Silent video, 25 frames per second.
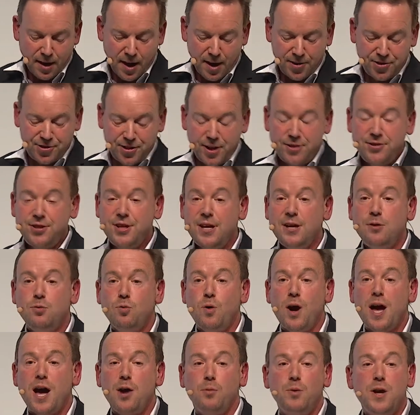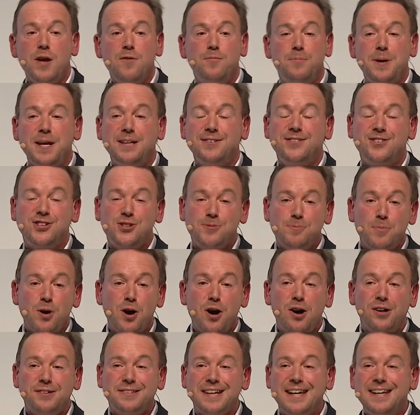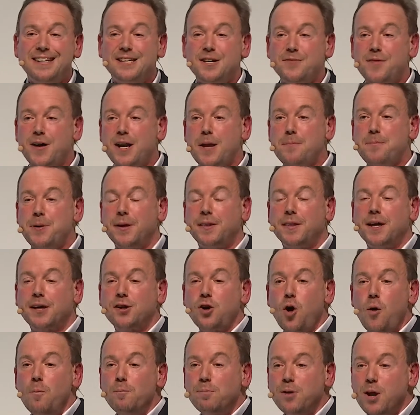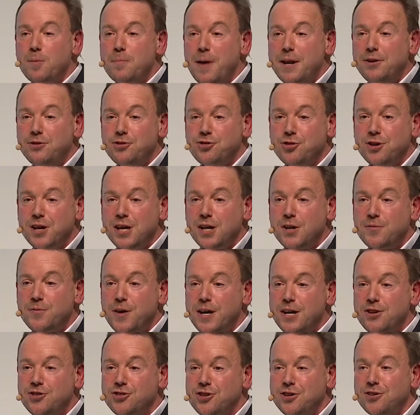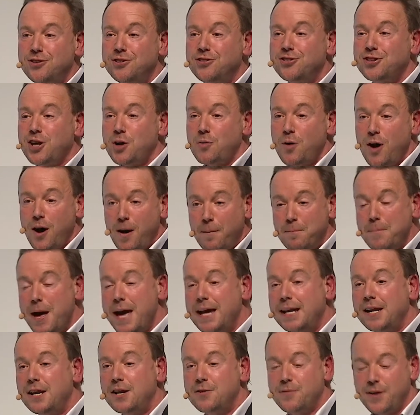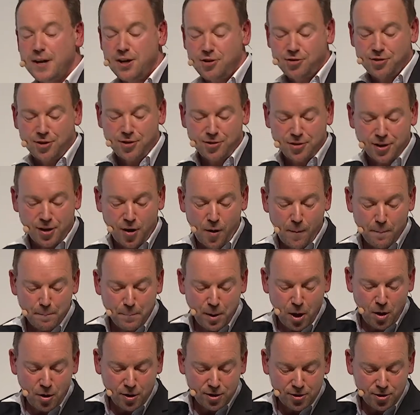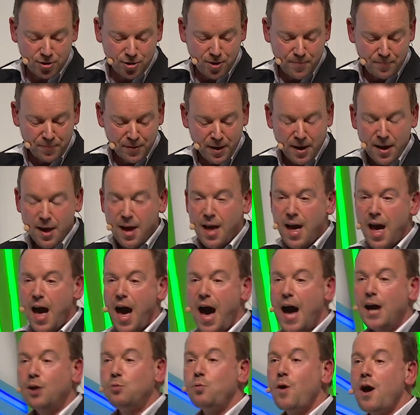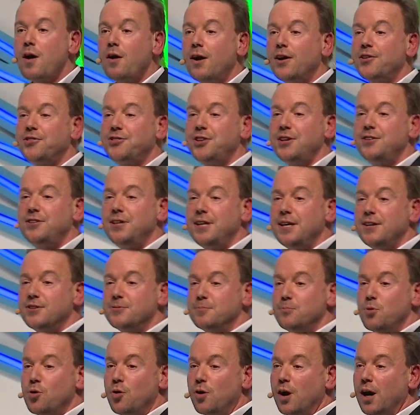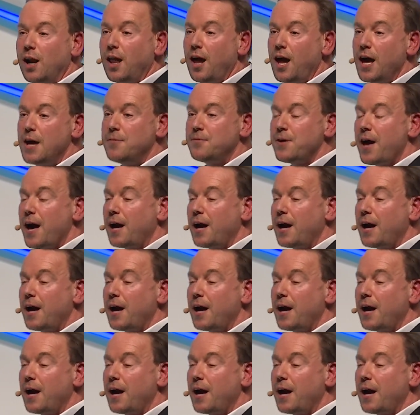A city where we've been smart in developing the complementary innovations, so our main innovations are not blocked, and where our city is more alive.